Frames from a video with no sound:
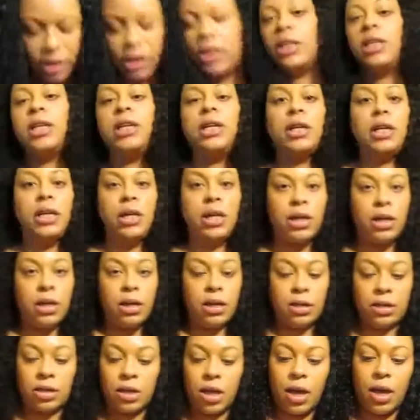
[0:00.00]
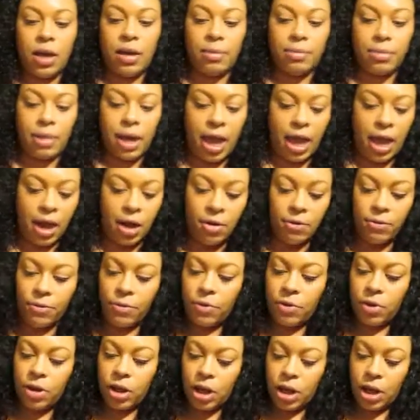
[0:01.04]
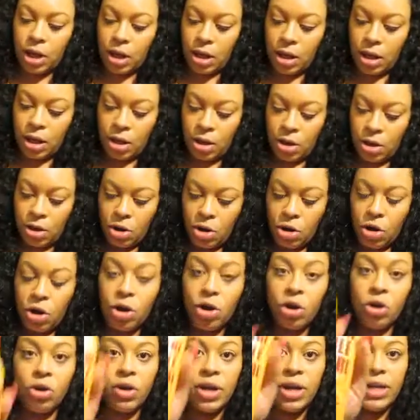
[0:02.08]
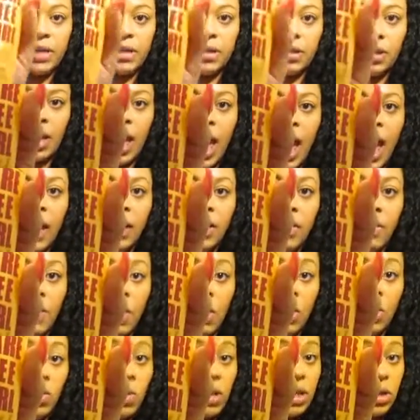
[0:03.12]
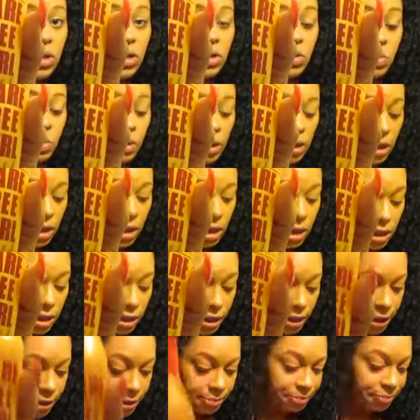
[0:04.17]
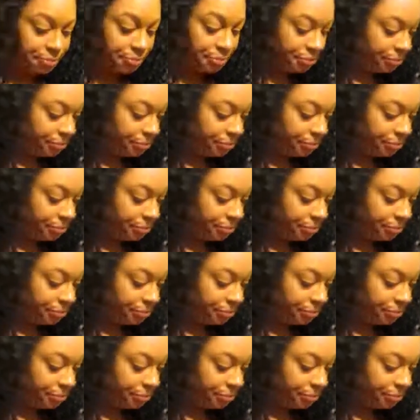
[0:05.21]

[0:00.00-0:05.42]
need some Carefree Curl Instant Activator. This is really good.